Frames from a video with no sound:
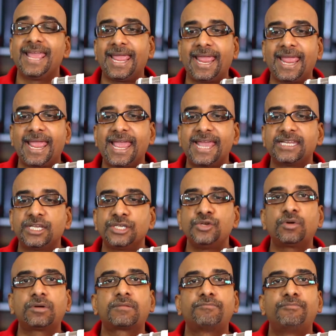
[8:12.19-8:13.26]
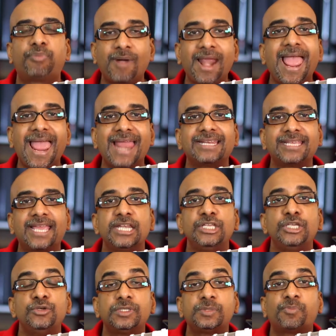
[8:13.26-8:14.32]
And your brand can
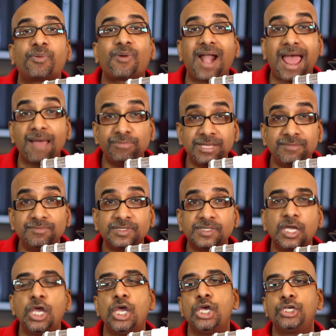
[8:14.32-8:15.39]
use problems